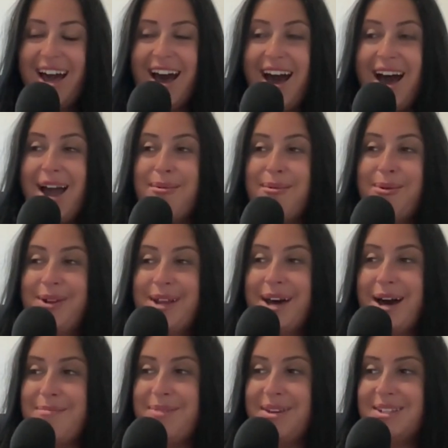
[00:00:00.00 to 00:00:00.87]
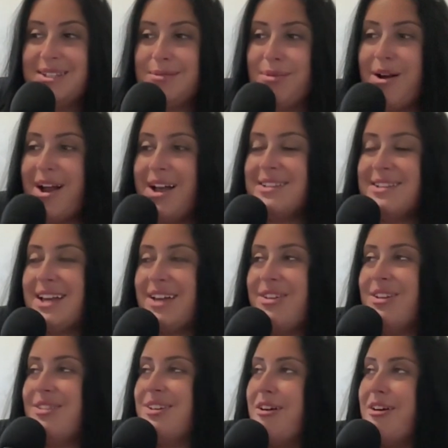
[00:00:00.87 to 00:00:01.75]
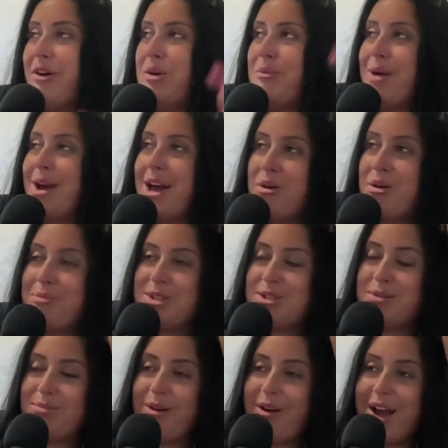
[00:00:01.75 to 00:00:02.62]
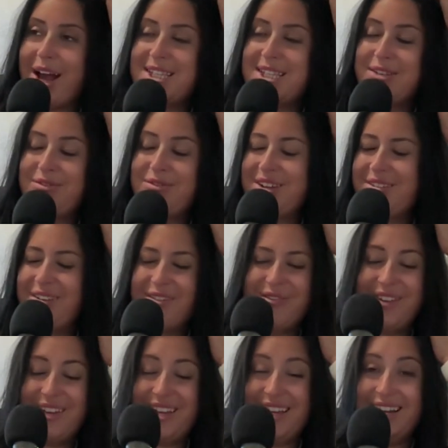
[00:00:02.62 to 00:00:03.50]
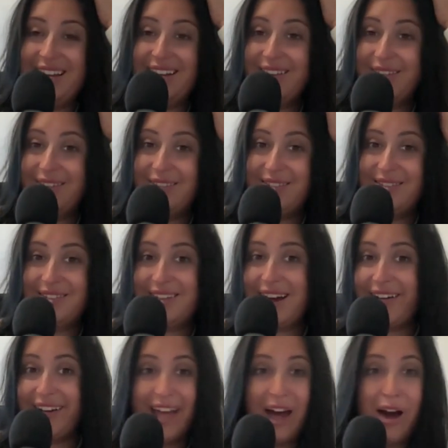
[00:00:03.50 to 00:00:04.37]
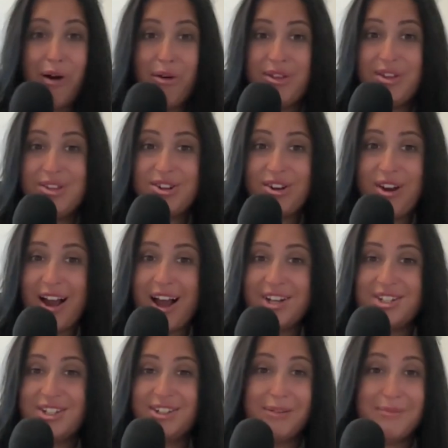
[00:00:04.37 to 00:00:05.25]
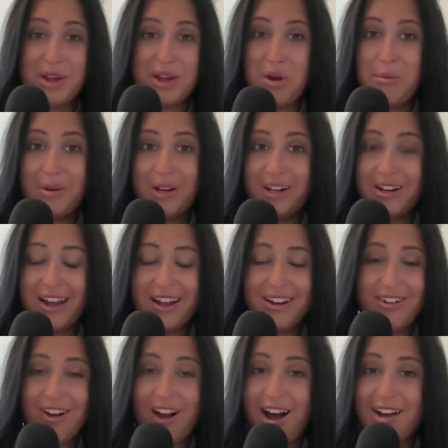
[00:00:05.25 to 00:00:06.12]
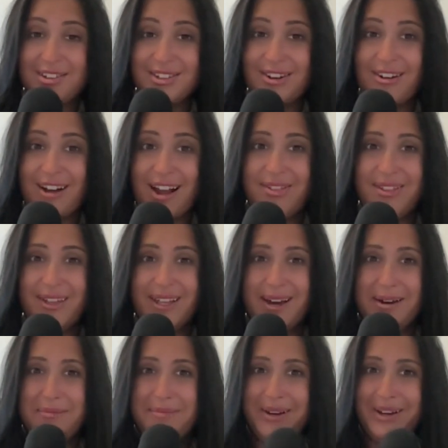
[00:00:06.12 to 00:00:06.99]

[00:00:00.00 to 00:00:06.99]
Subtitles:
I will not be surprised. I think the only way I would be surprised if he got like healthy scratch and didn't make opening night roster, I think I'd be